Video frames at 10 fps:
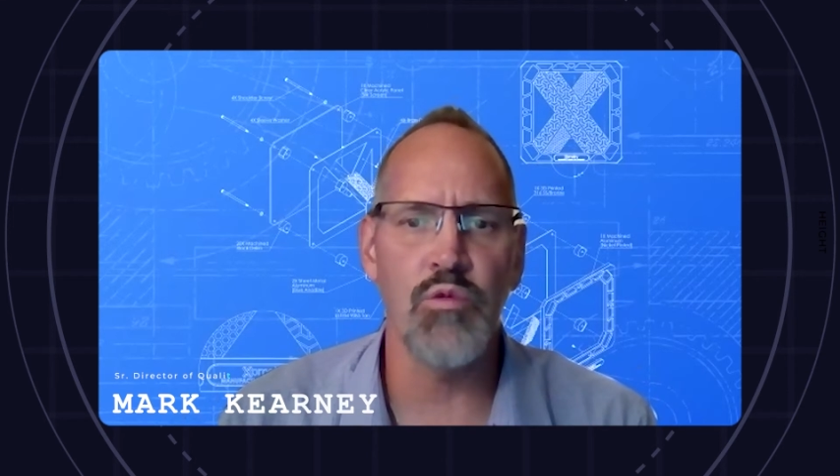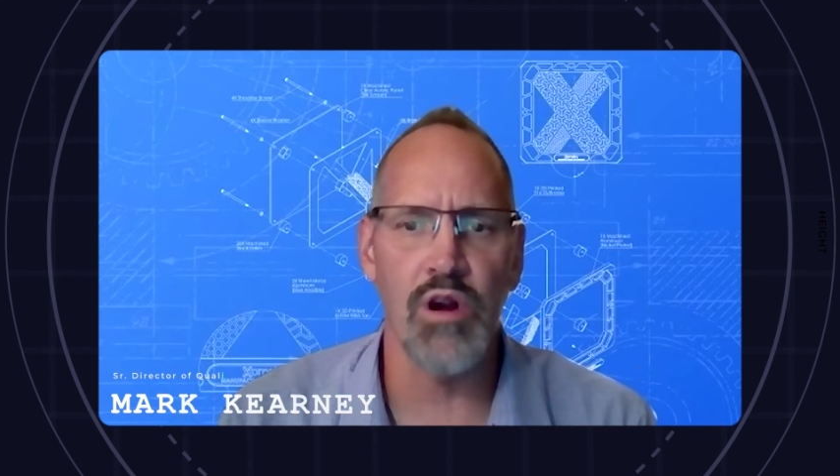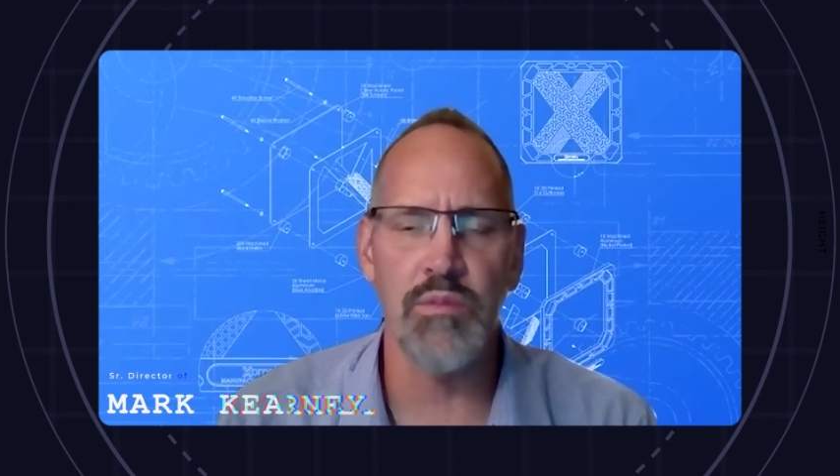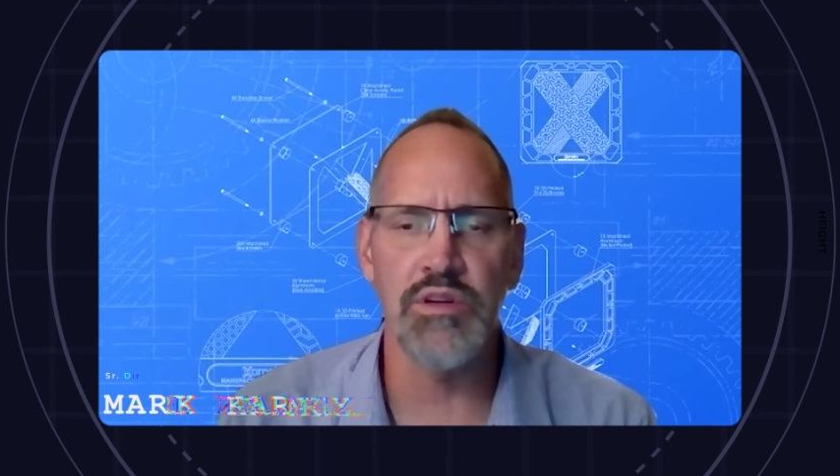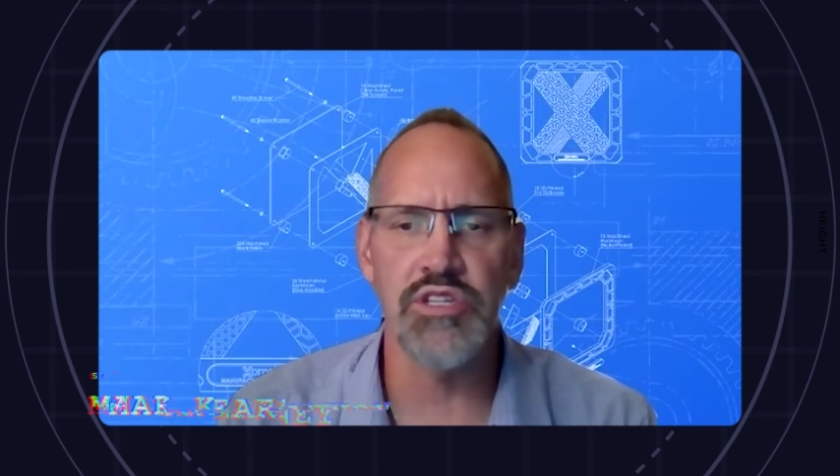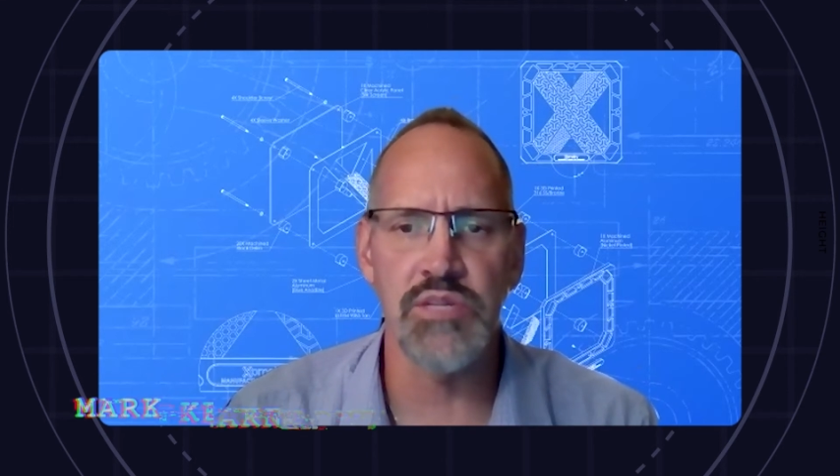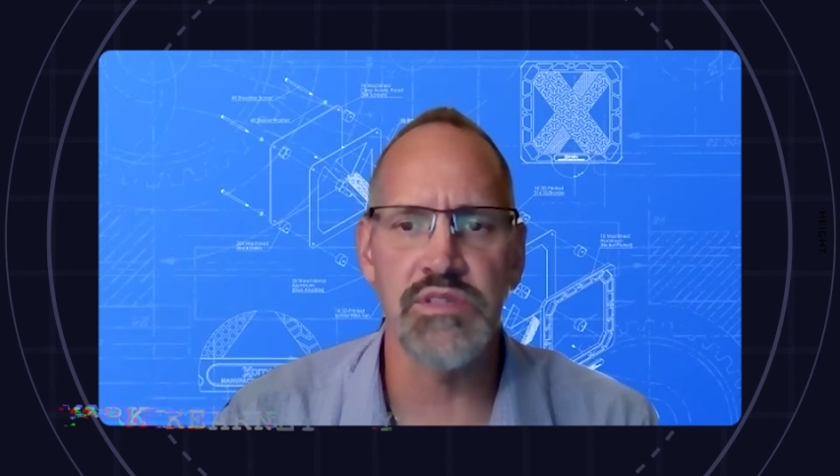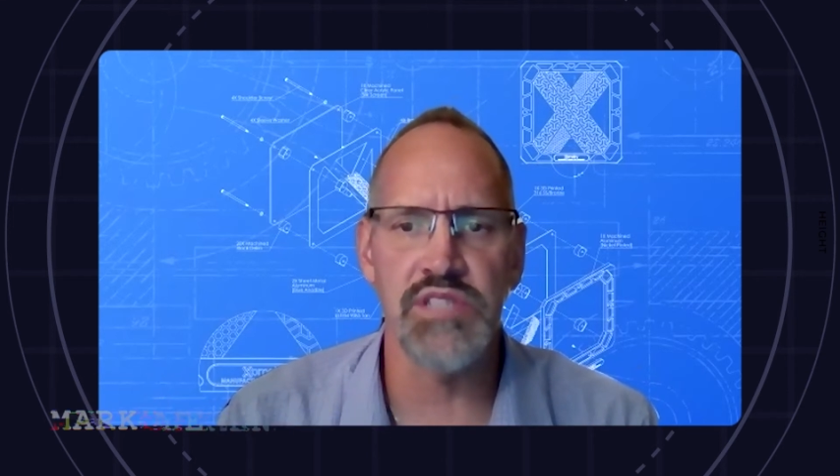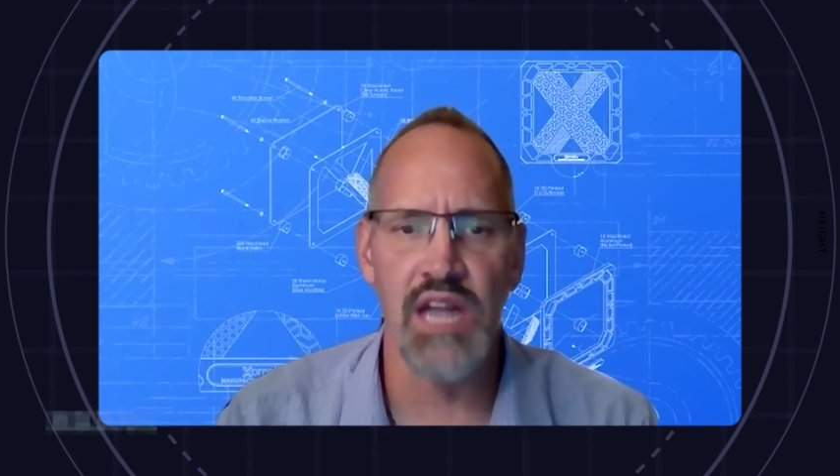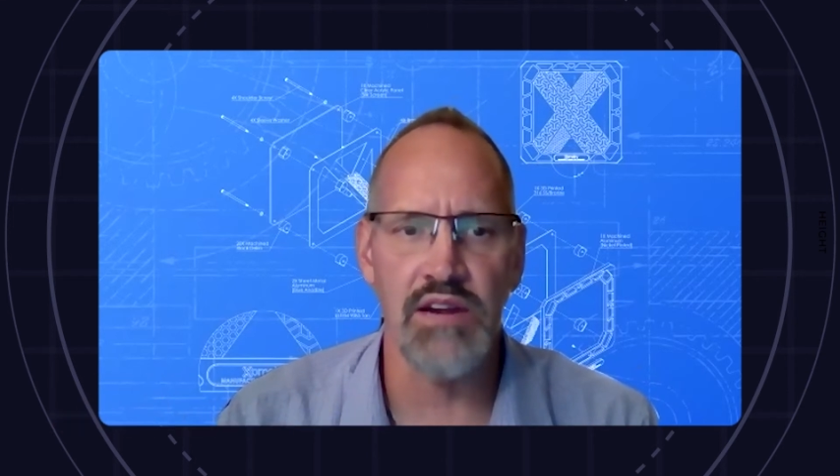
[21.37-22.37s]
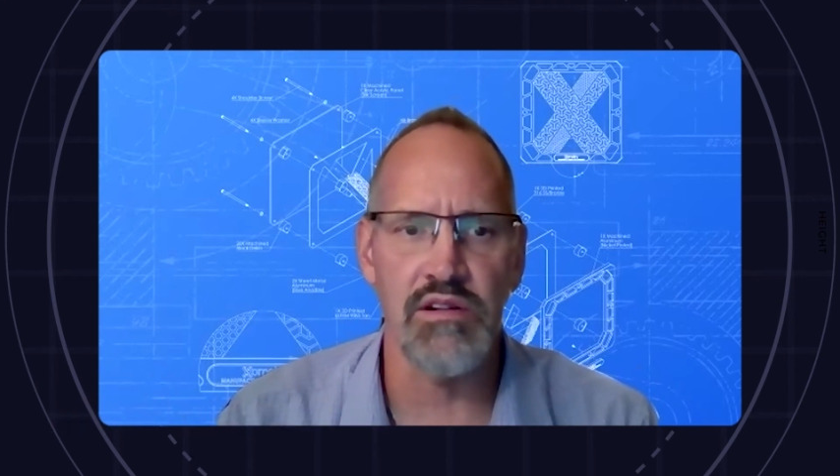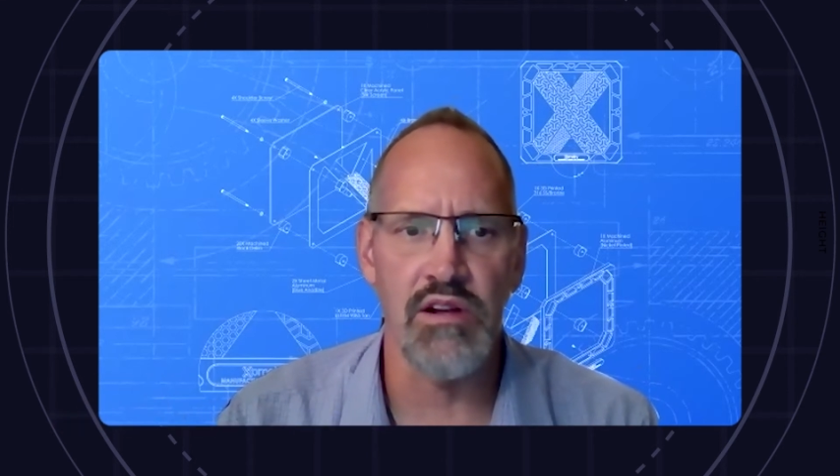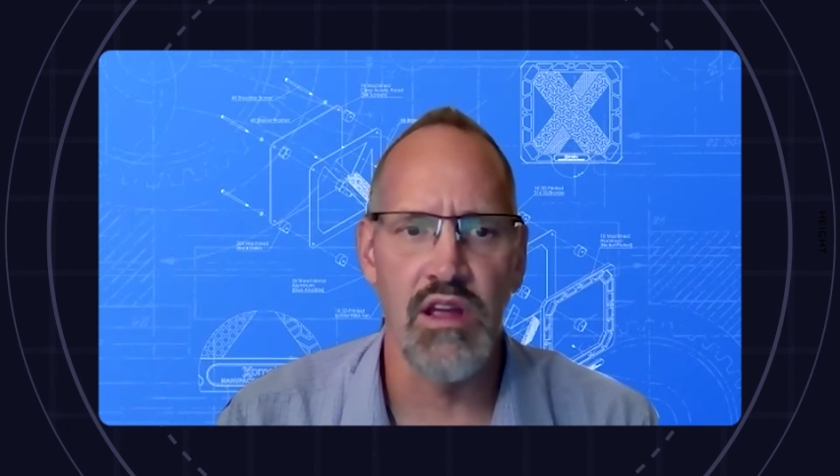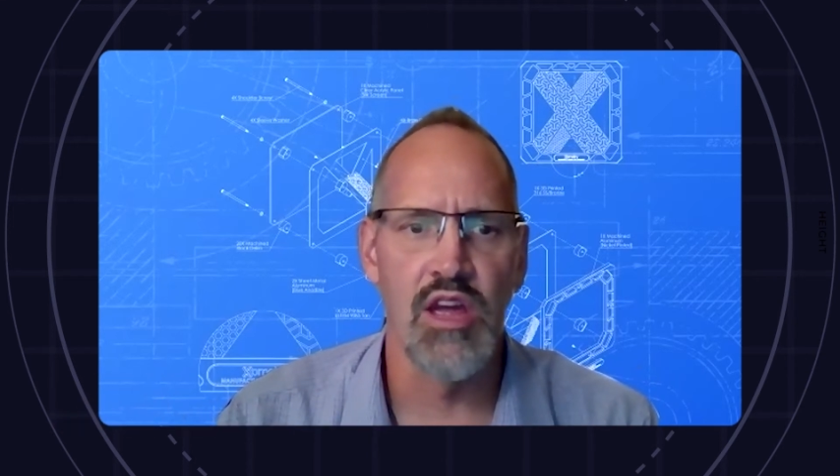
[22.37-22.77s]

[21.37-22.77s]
workmanship standard,